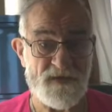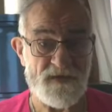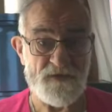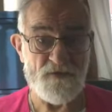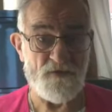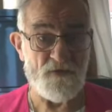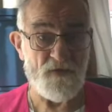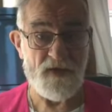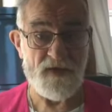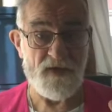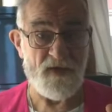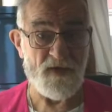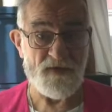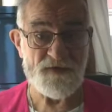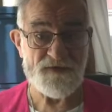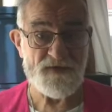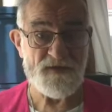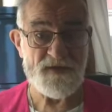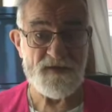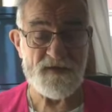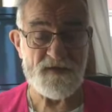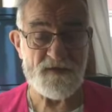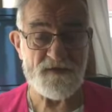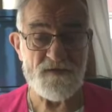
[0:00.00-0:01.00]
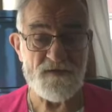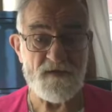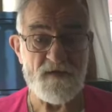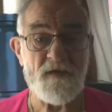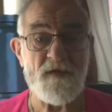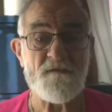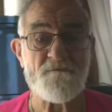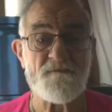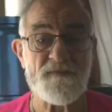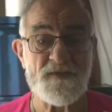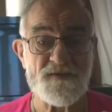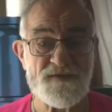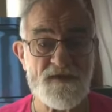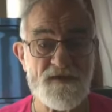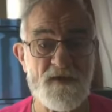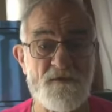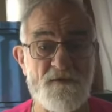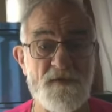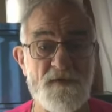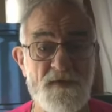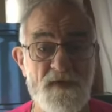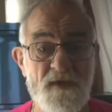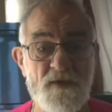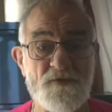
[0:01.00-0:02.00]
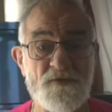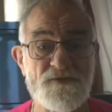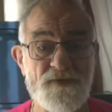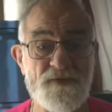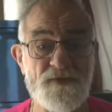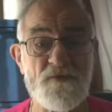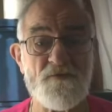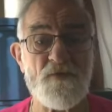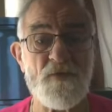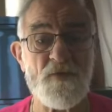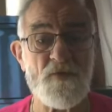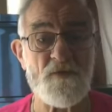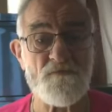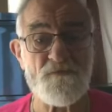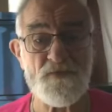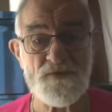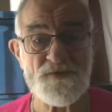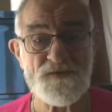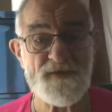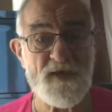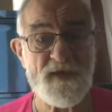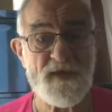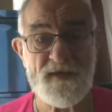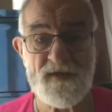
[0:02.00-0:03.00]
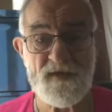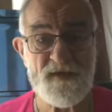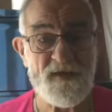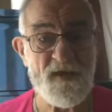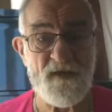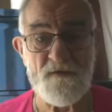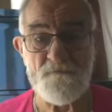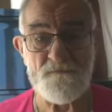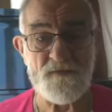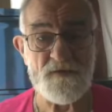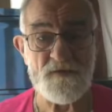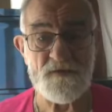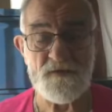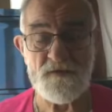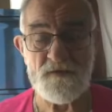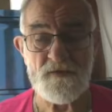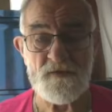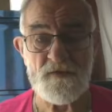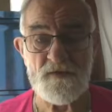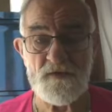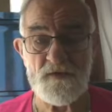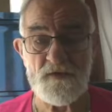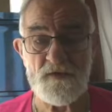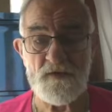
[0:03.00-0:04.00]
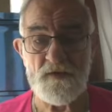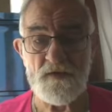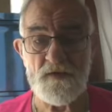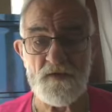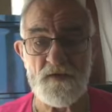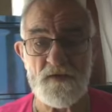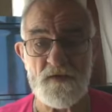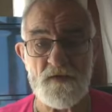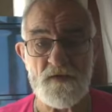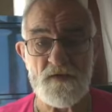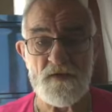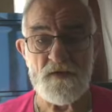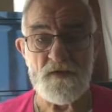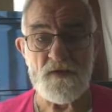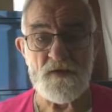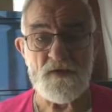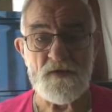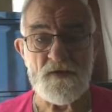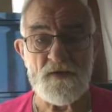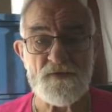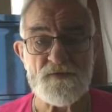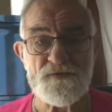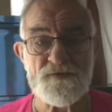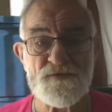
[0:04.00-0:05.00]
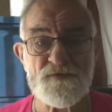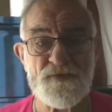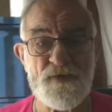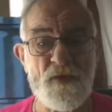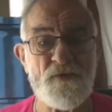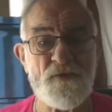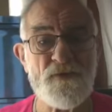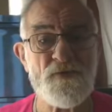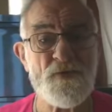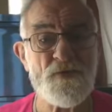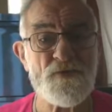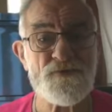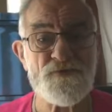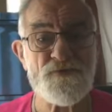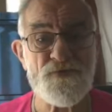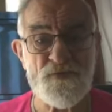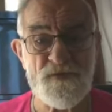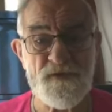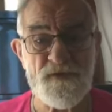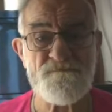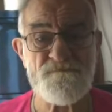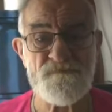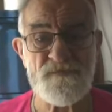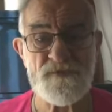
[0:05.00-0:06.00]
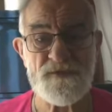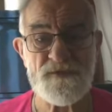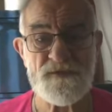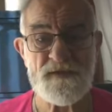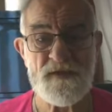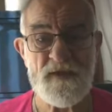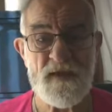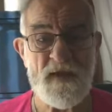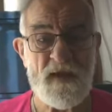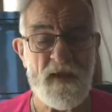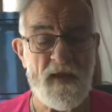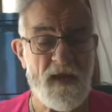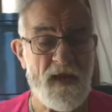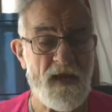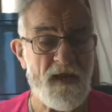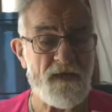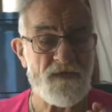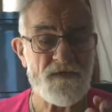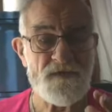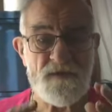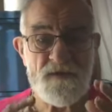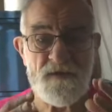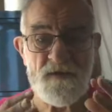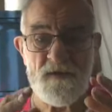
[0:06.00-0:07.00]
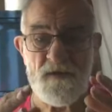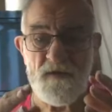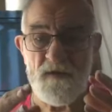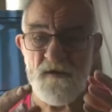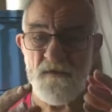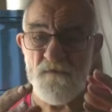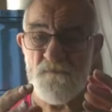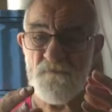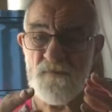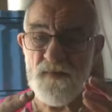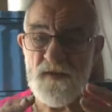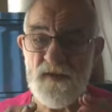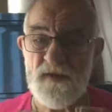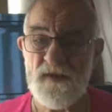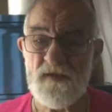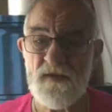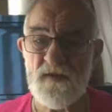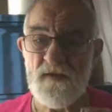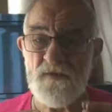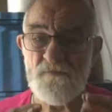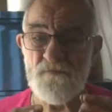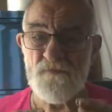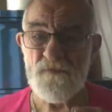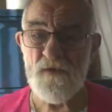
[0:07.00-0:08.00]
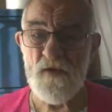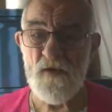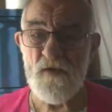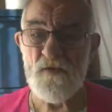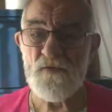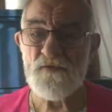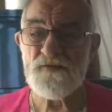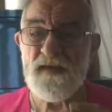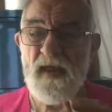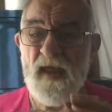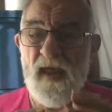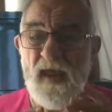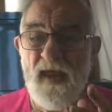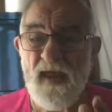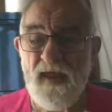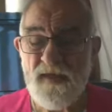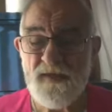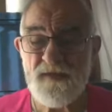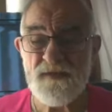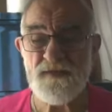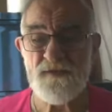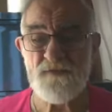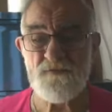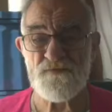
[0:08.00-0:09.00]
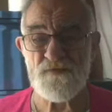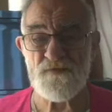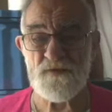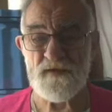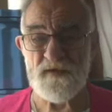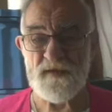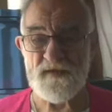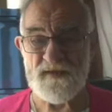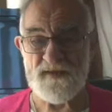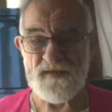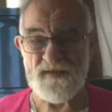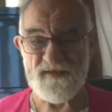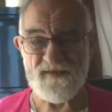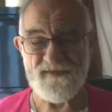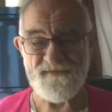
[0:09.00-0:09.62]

the way I see it, but someone else in the world will take it up. So your dreams and being involved actively